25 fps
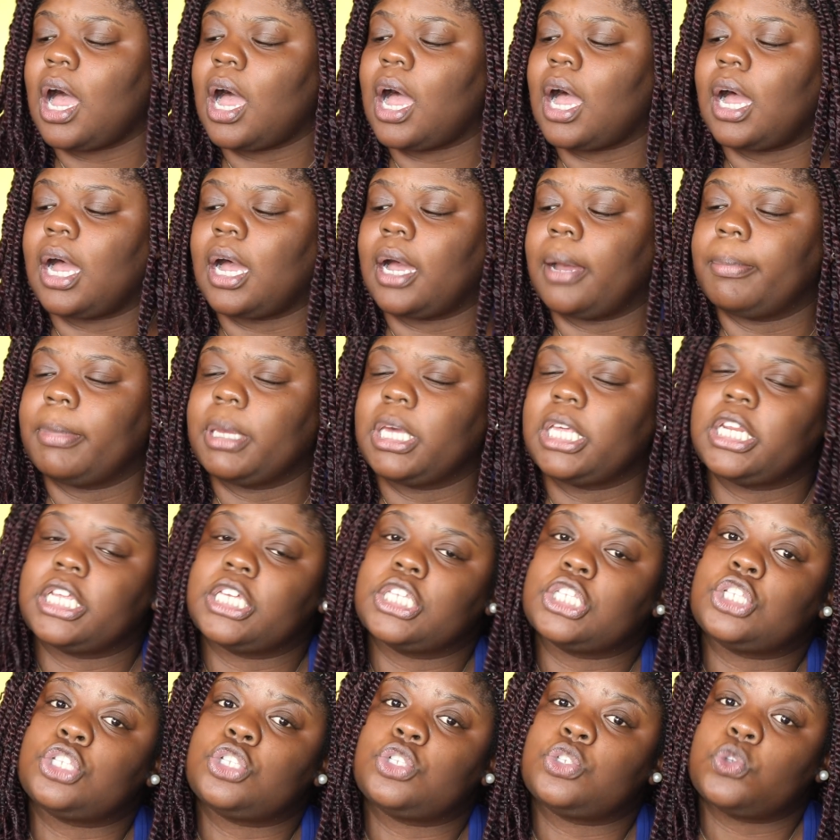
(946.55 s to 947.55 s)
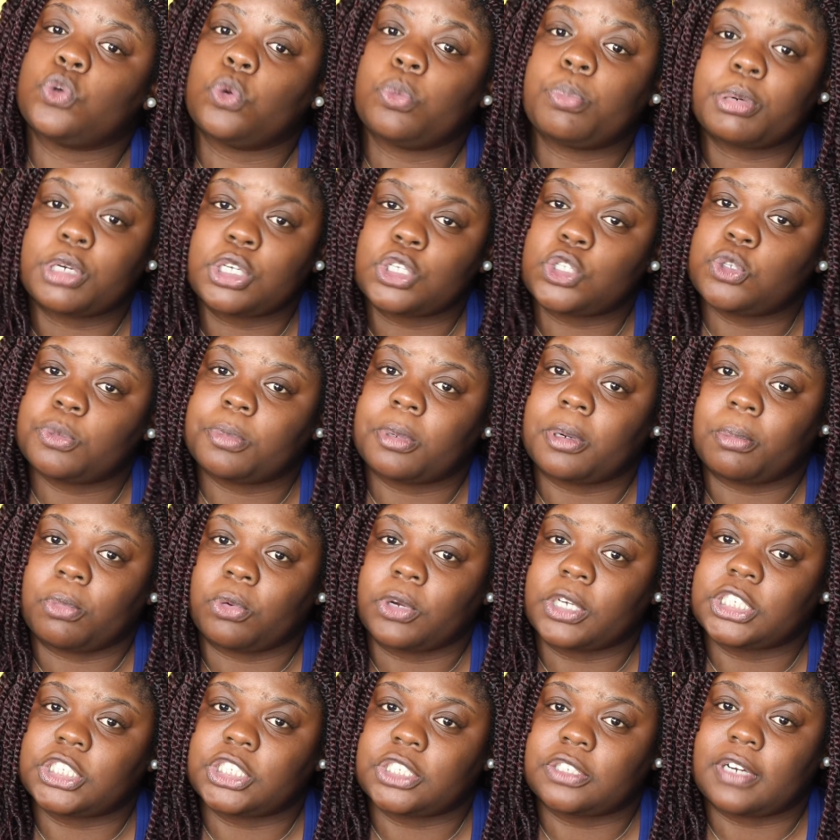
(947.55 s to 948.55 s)
It is super, super
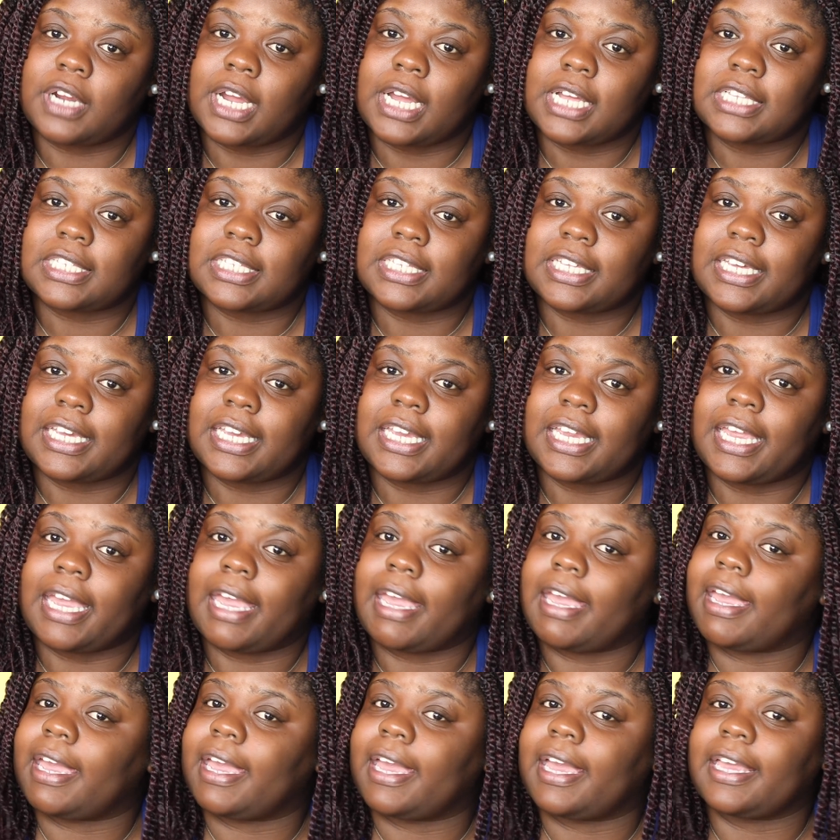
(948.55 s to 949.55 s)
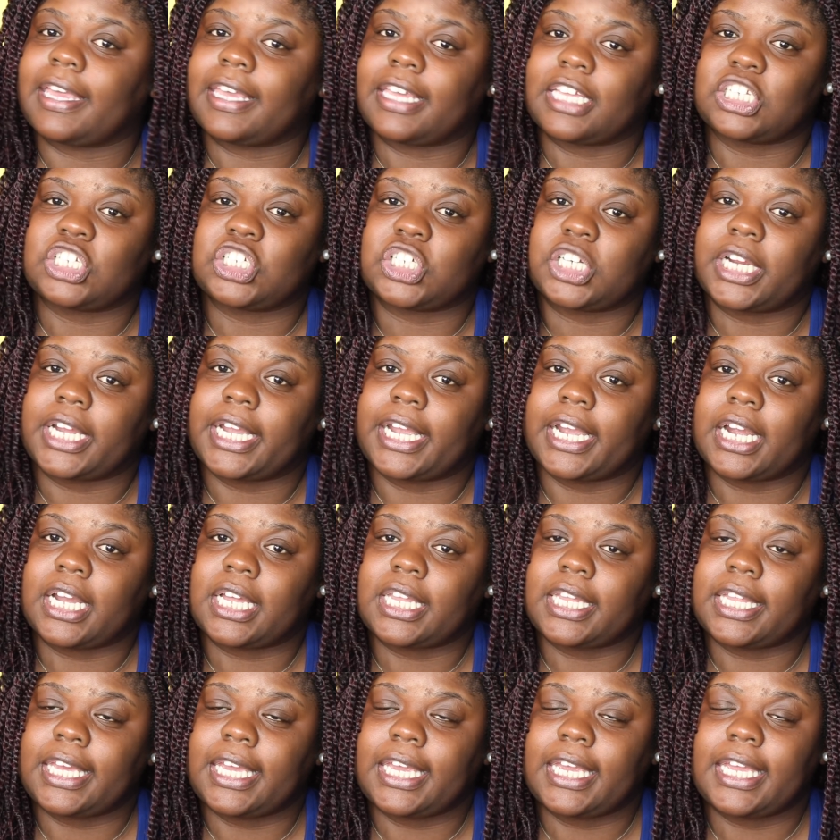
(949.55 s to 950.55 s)
moisturizing and gets your hair
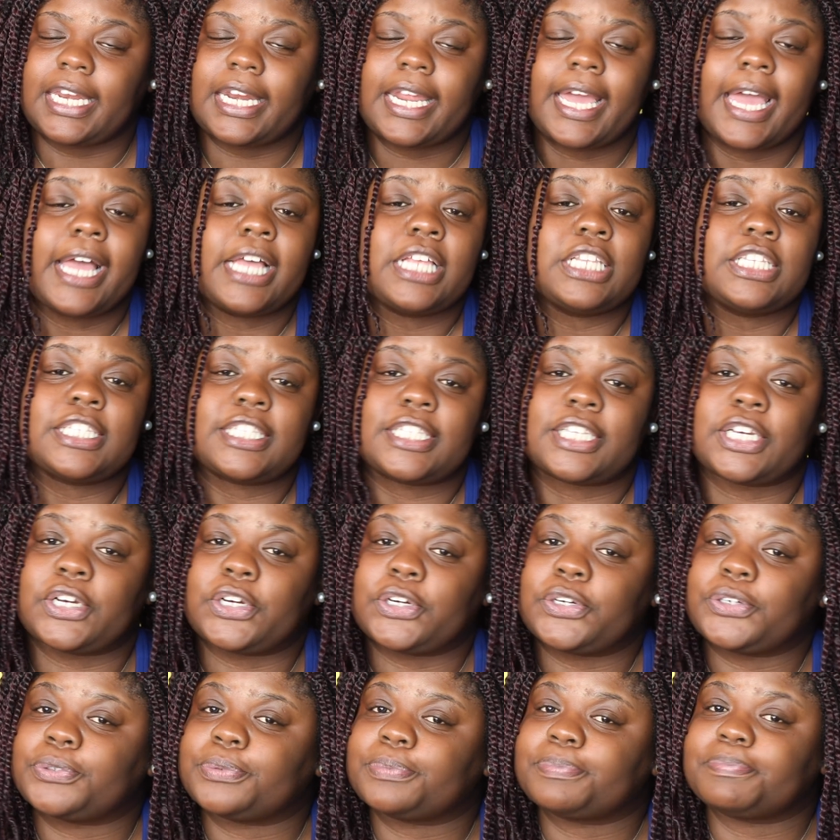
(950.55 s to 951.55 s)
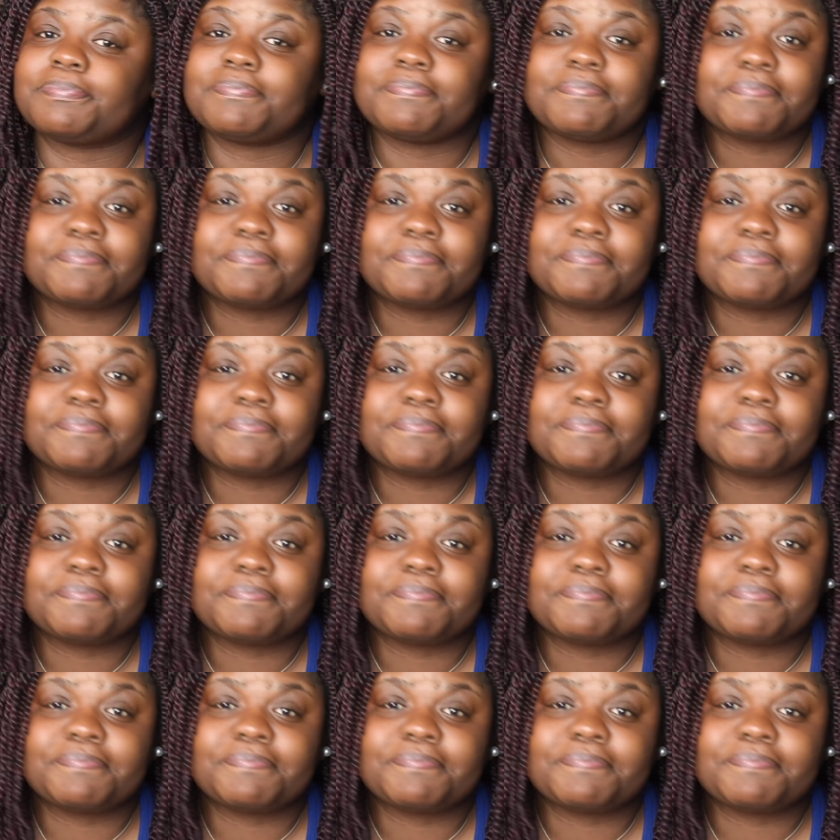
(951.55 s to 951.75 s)
clean. So